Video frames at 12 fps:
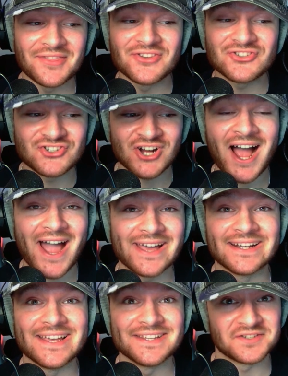and this
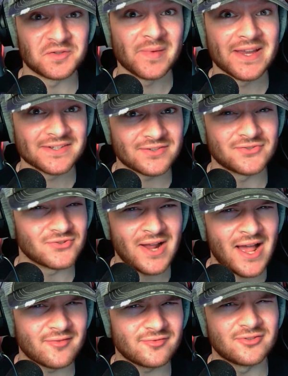giant is as big as the
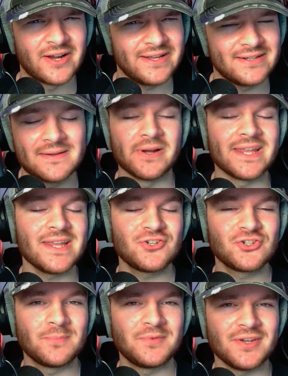giraffe, right? But
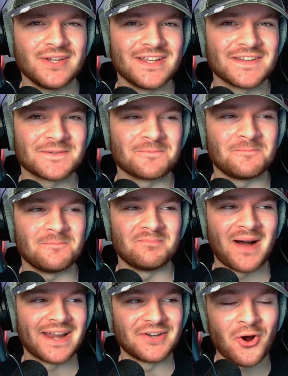Egypt is
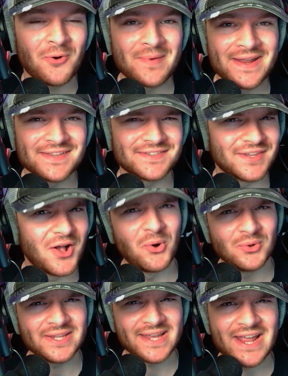by no means the
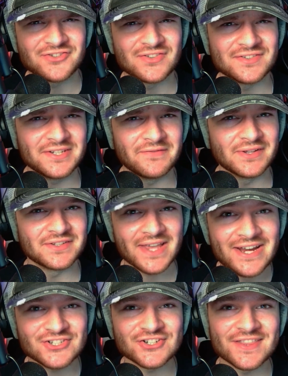only ancient
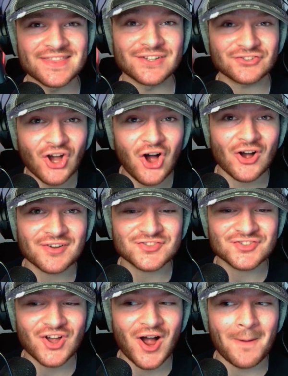civilization that
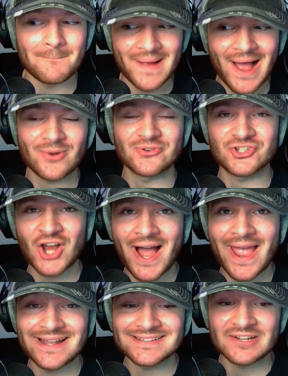talks about
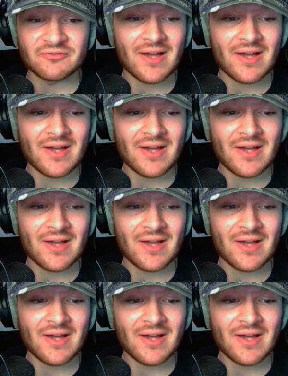giants. In